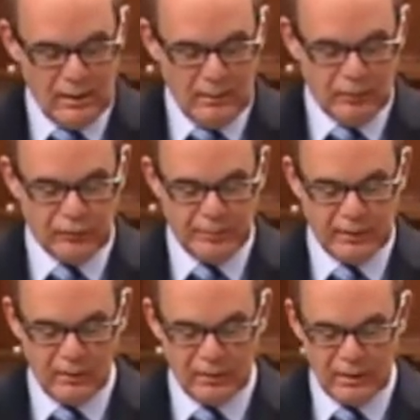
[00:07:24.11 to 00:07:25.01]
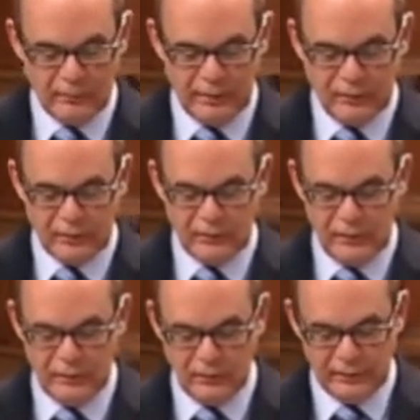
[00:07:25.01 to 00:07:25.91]
Mr. Speaker, our government has
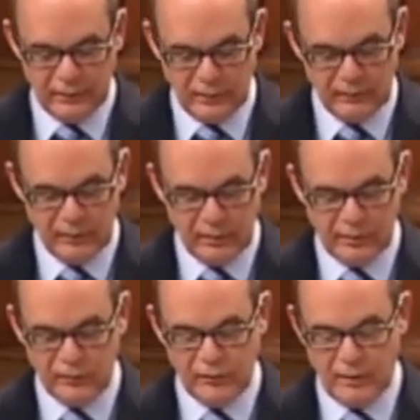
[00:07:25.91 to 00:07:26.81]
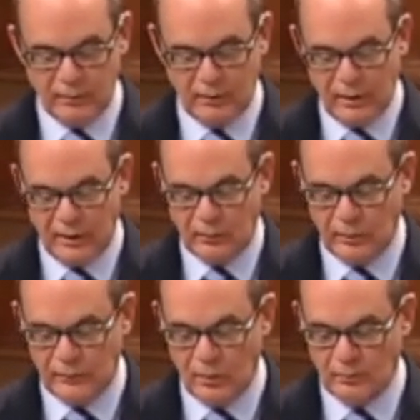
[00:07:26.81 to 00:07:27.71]
continually delivered on its democratic
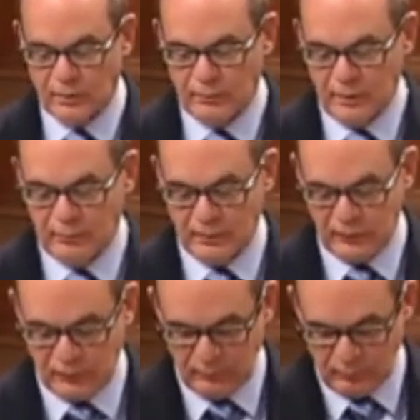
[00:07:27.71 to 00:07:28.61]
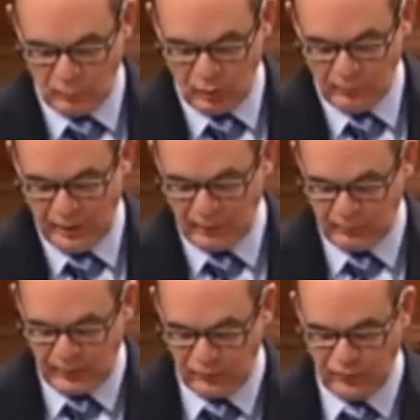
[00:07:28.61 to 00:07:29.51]
reform commitments. More
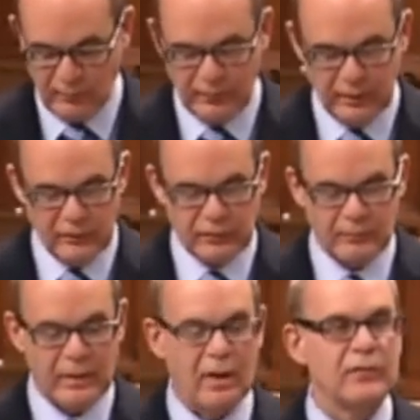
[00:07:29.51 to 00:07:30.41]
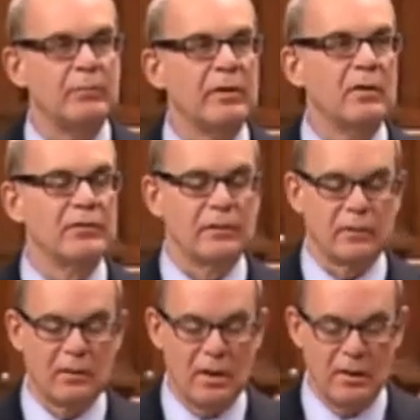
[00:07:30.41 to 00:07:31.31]
backbench MPs have passed bills into
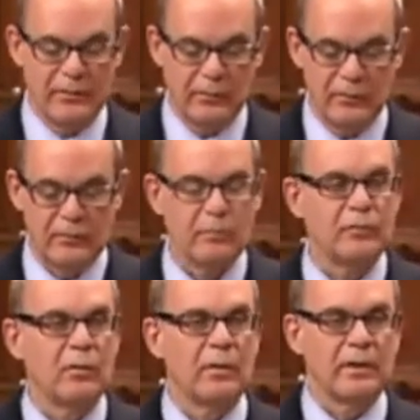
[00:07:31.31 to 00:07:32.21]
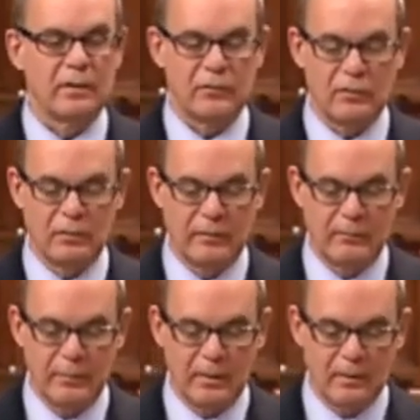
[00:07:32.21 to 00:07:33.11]
law through this majority
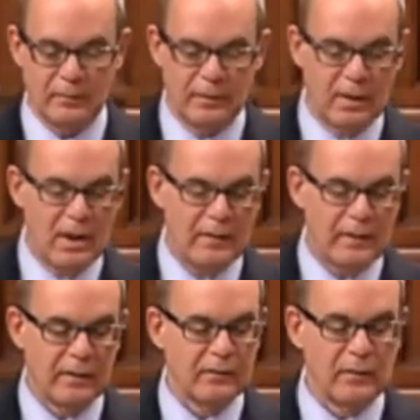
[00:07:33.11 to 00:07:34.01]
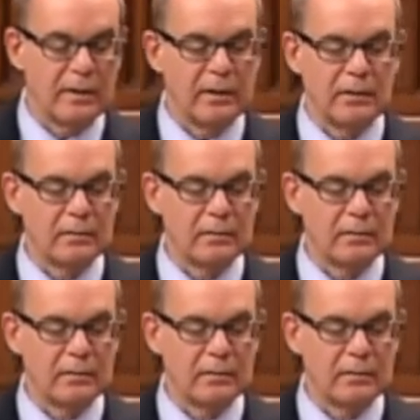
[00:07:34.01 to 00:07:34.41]
Conservative Parliament than under any